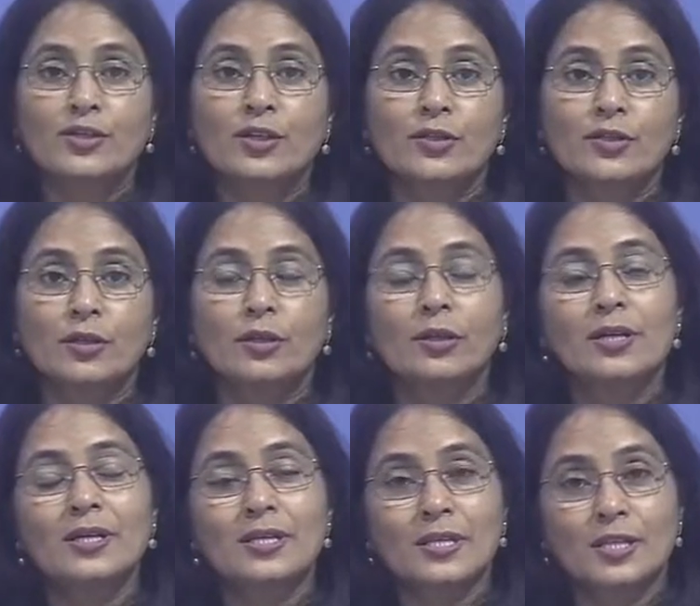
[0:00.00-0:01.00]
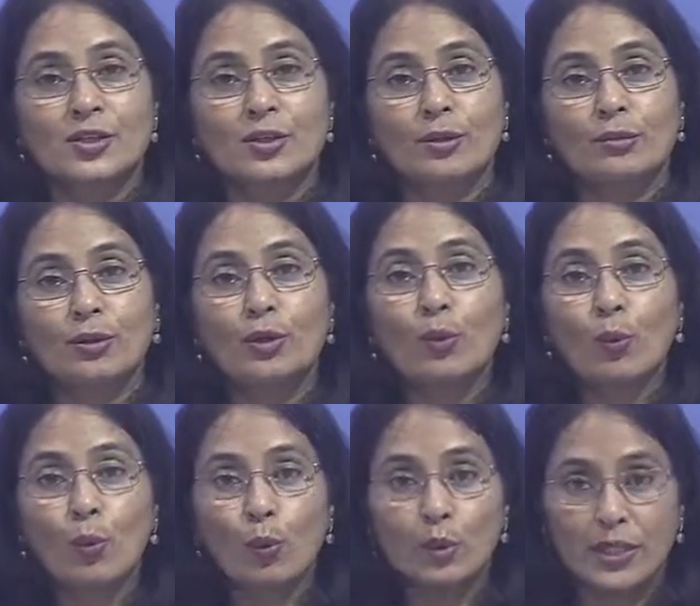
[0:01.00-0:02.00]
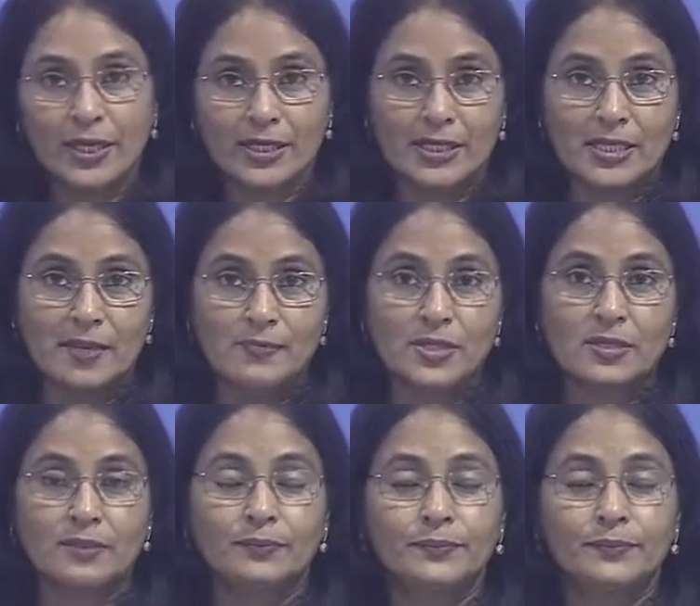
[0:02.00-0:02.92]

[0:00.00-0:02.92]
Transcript: session, the discussion of the gold ETFs.